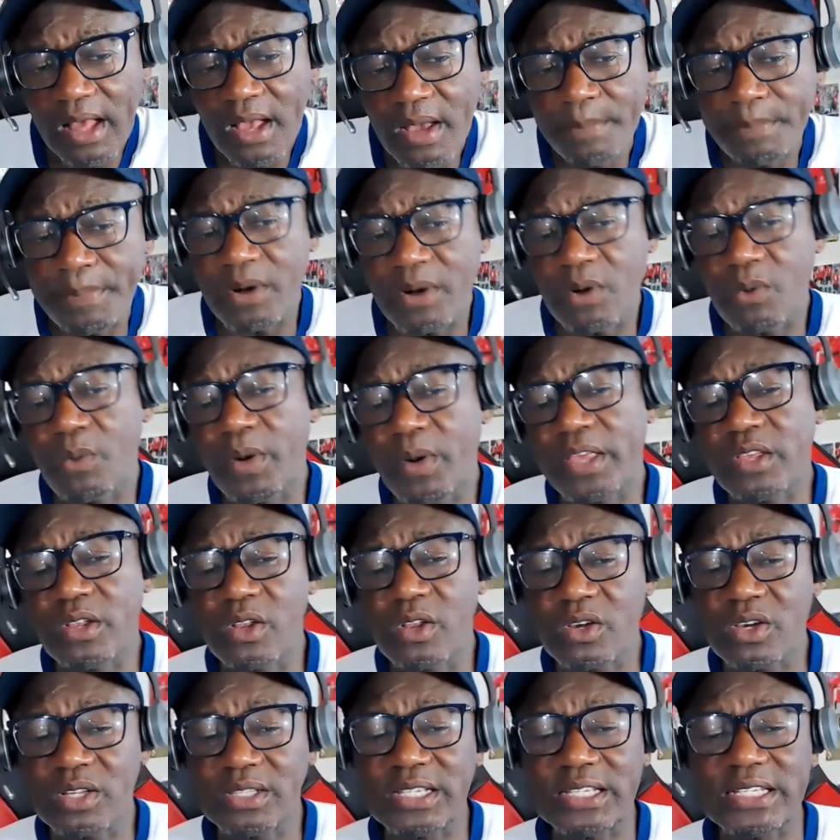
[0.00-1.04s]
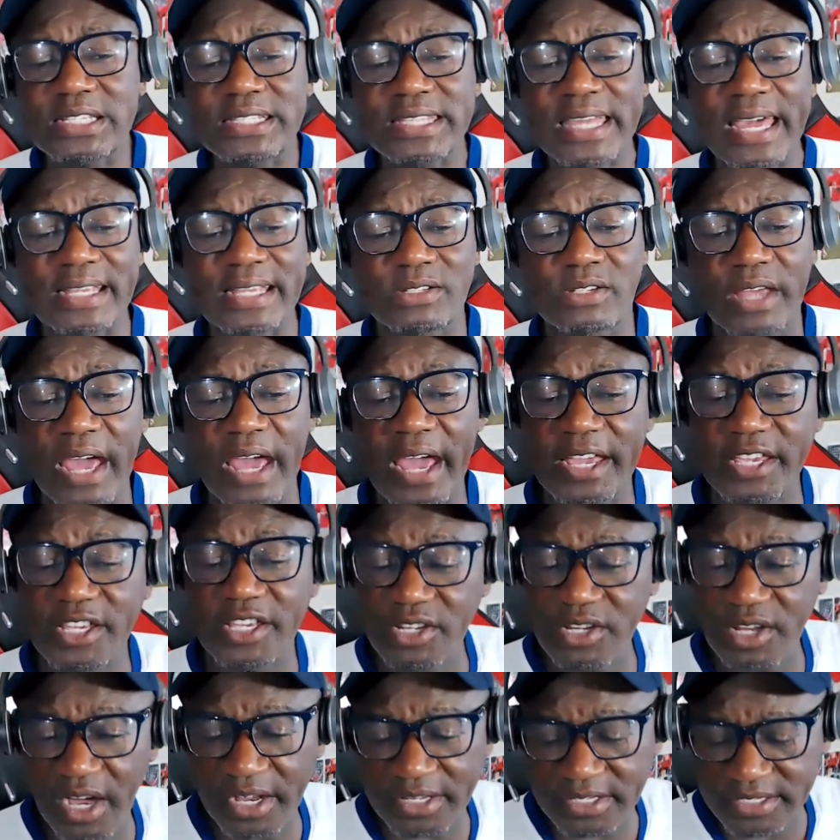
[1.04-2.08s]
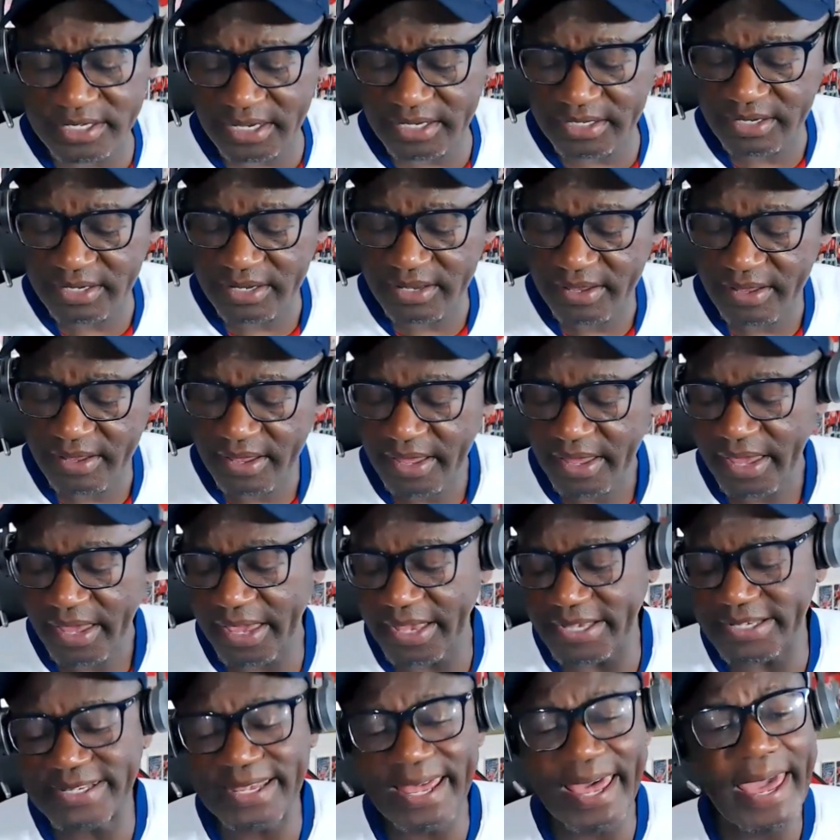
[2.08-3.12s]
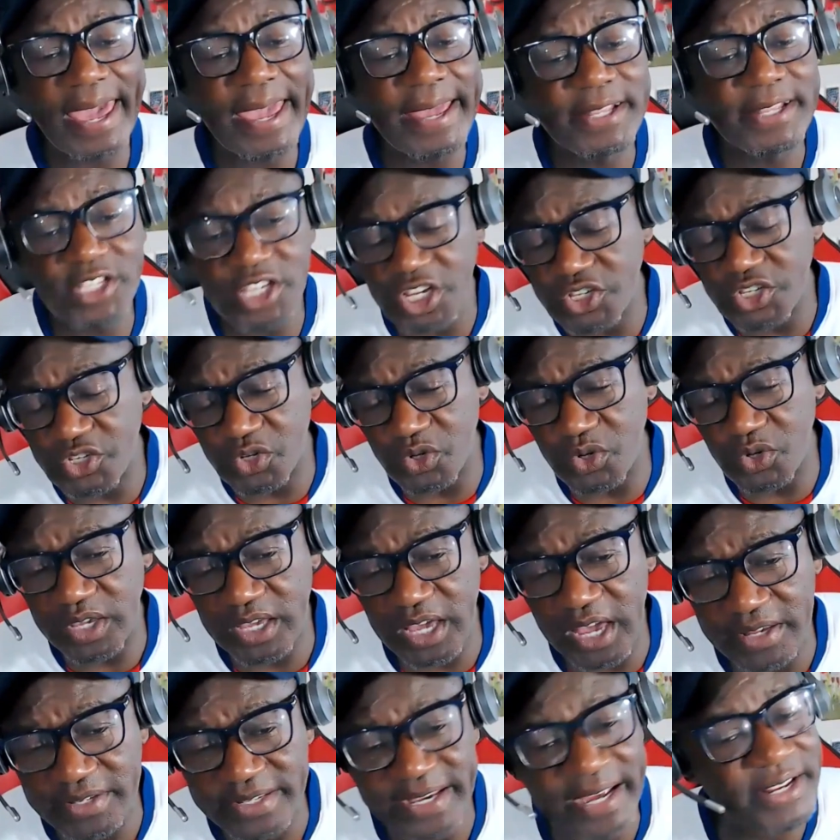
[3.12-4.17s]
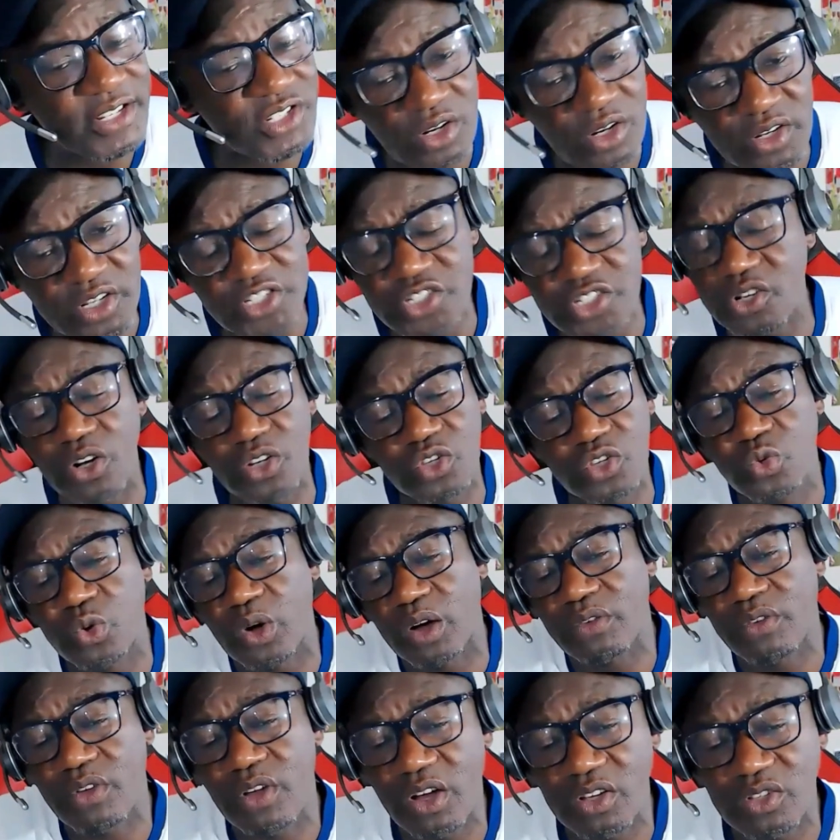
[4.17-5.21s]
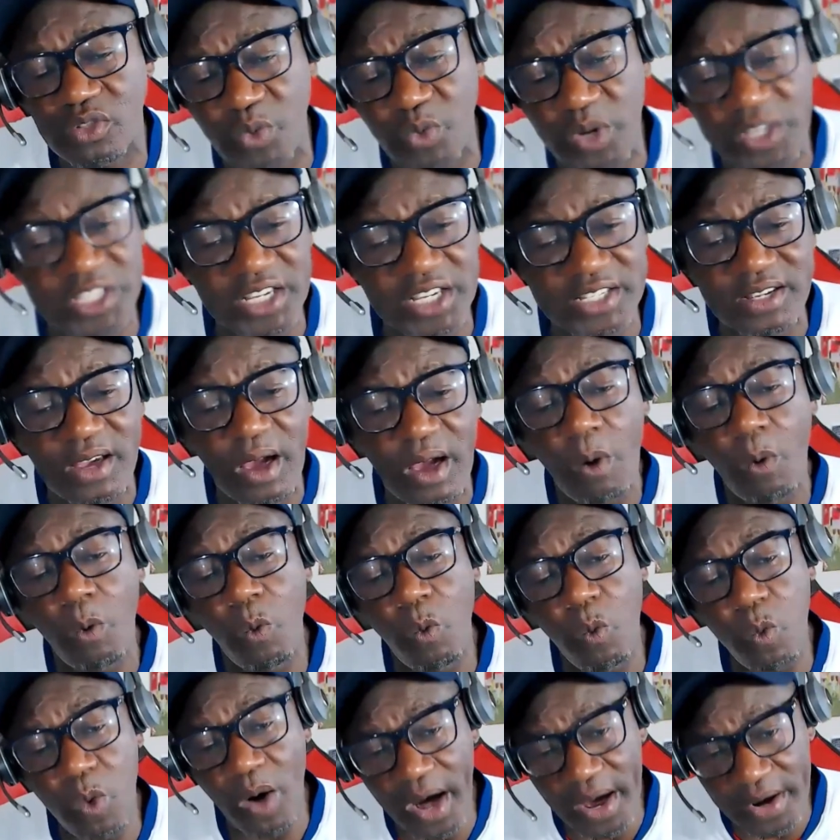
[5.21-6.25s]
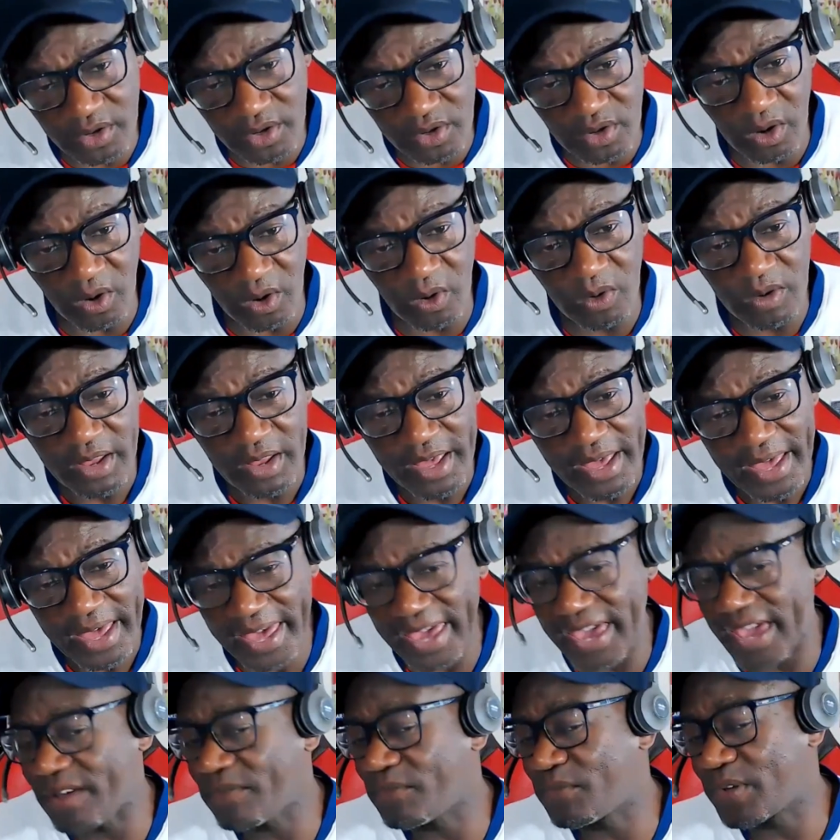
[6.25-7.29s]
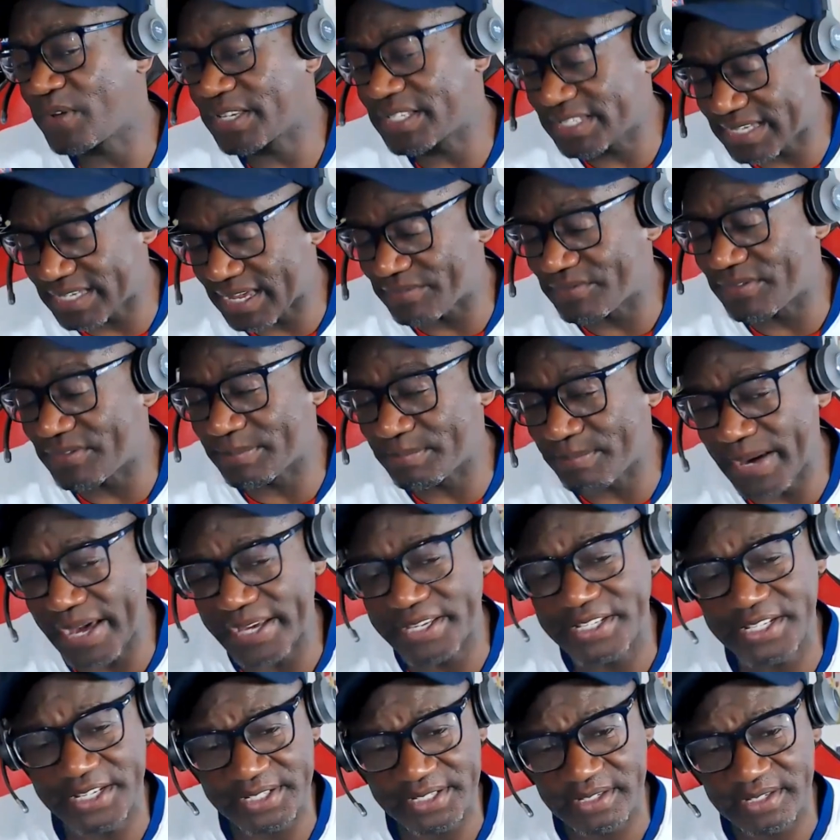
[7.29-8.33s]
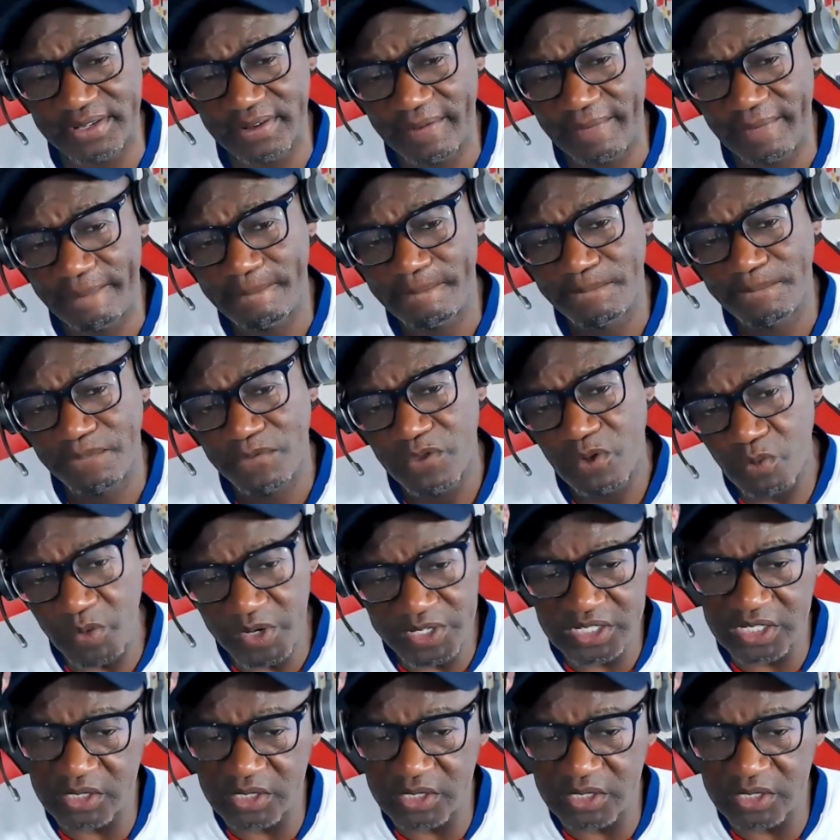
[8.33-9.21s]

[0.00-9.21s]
But when you look at the stats at United, it's 82 games and he's only scored 12 goals, which is 1 goal every 7 matches, which